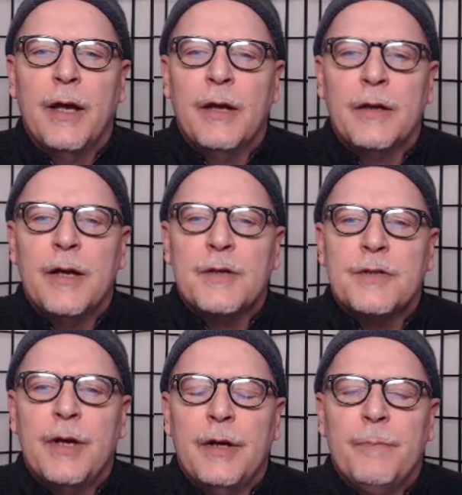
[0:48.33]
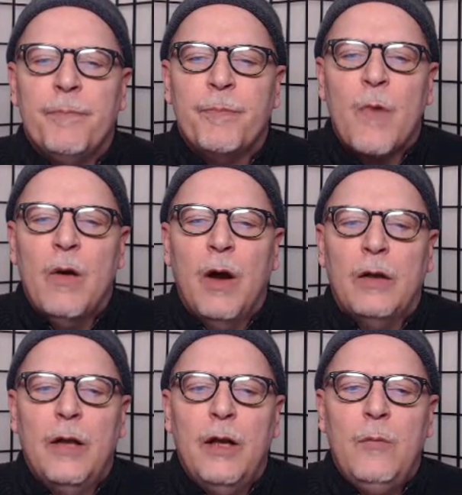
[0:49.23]
it gets a
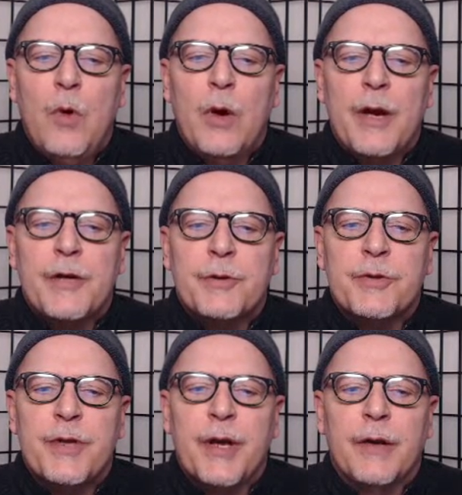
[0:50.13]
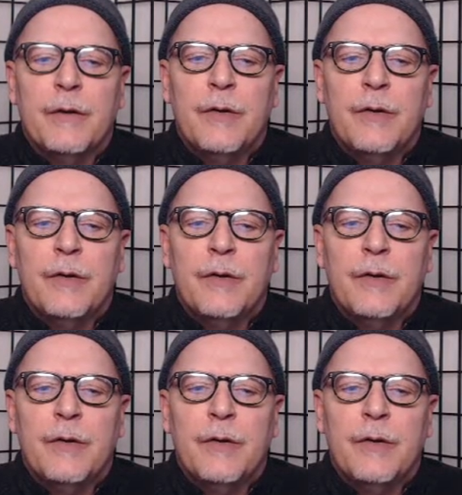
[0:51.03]
little more interesting.